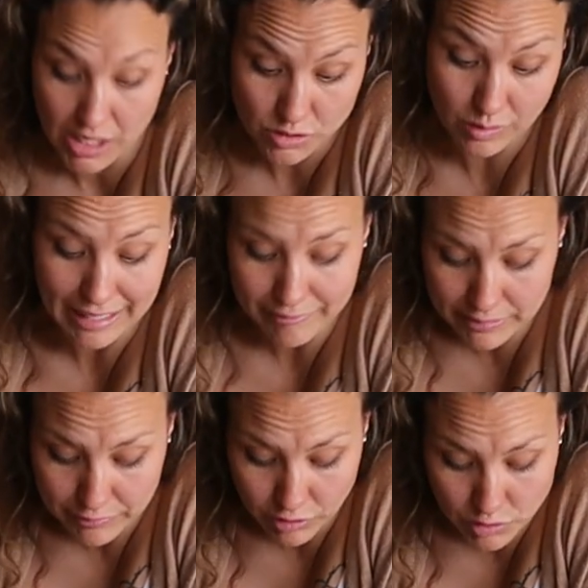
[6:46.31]
So
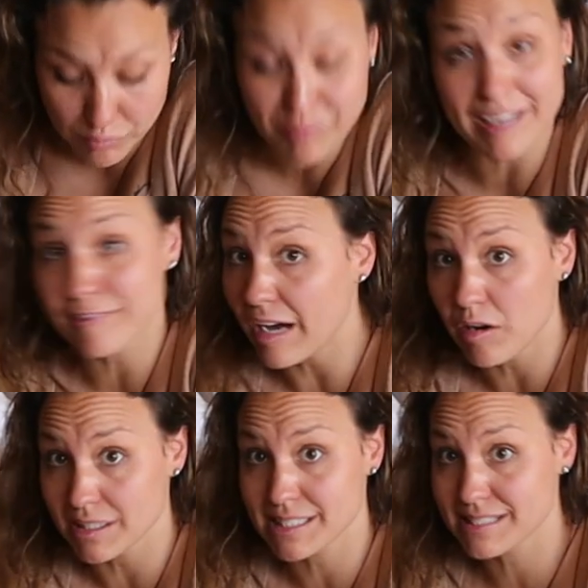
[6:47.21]
roughly 4 to 5
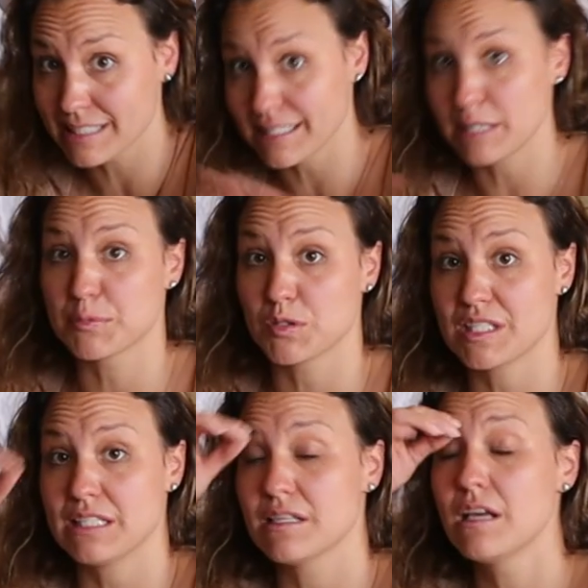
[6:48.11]
hours is the entire
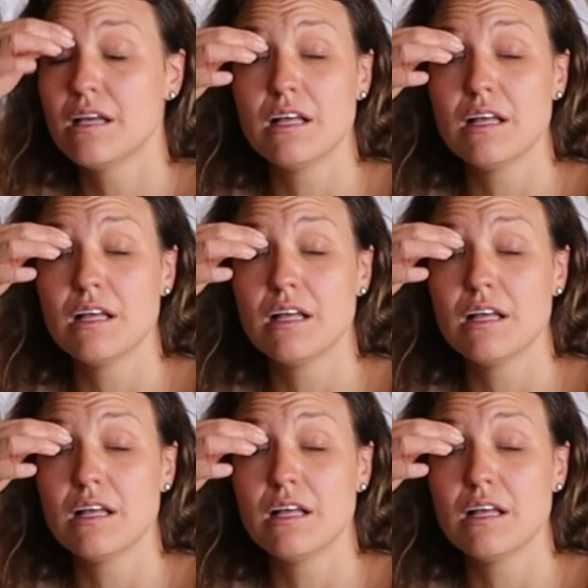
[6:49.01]
process.